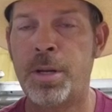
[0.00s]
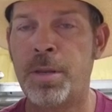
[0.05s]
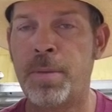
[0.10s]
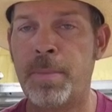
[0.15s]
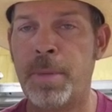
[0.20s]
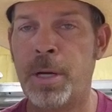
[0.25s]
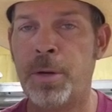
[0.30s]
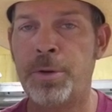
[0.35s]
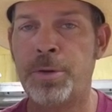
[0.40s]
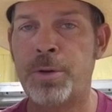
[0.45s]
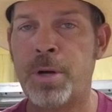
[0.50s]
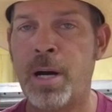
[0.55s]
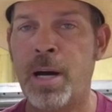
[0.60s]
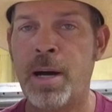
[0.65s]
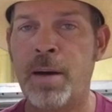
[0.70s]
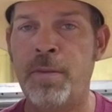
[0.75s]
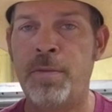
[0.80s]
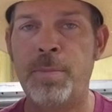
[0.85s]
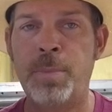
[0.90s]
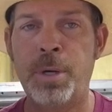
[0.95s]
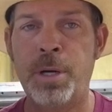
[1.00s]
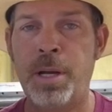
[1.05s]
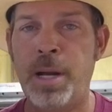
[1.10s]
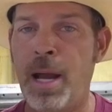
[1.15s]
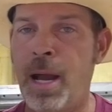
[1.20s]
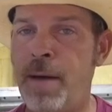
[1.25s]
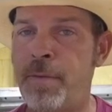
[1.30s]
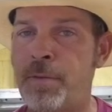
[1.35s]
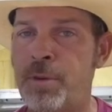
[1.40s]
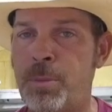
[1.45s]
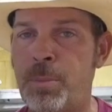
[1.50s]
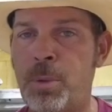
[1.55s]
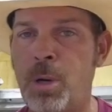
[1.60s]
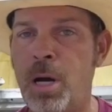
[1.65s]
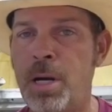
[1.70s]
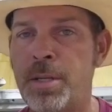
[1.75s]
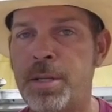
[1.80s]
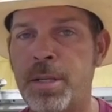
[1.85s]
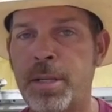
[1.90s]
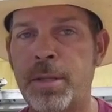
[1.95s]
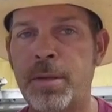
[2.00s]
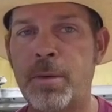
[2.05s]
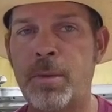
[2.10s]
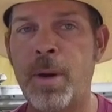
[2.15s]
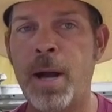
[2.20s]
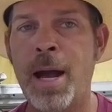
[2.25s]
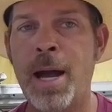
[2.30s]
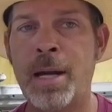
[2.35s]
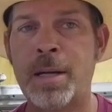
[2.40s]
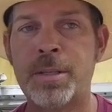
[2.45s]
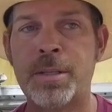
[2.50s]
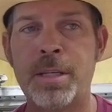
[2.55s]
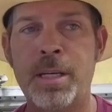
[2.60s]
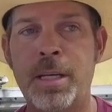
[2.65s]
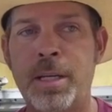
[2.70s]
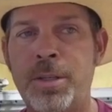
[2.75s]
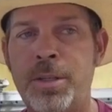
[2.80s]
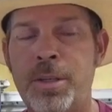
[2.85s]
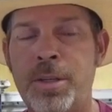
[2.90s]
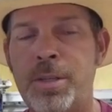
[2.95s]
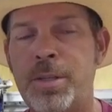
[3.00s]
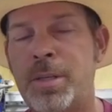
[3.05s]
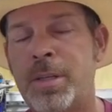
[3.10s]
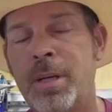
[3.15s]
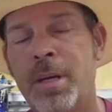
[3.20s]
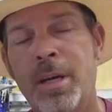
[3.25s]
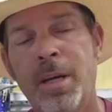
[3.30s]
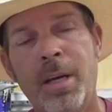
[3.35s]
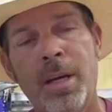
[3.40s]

of the belt drive, but after pricing the racks, it just